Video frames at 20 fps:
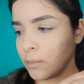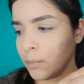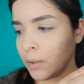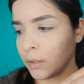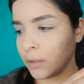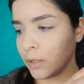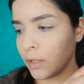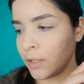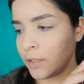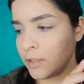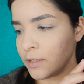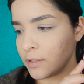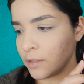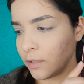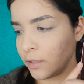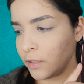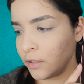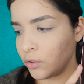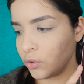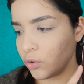but I
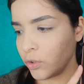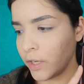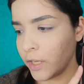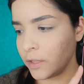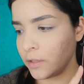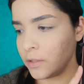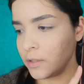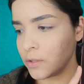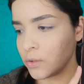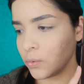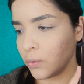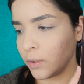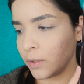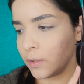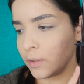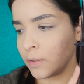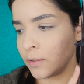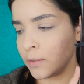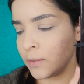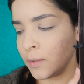decided to get this
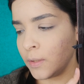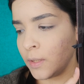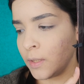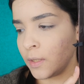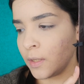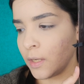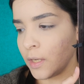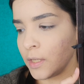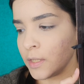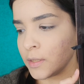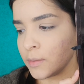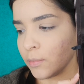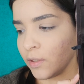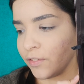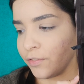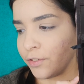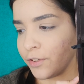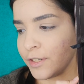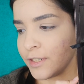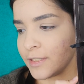one as my
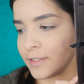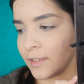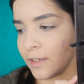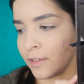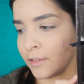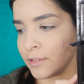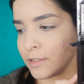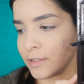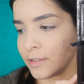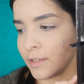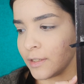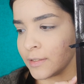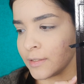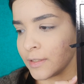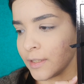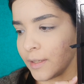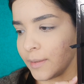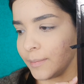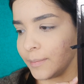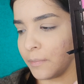first
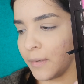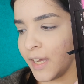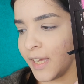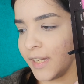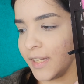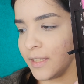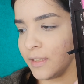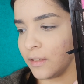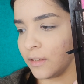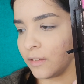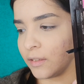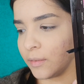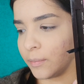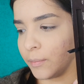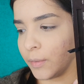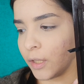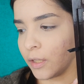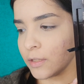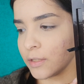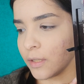Anastasia palette
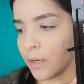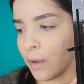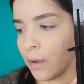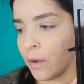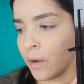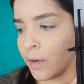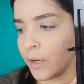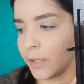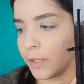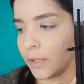because I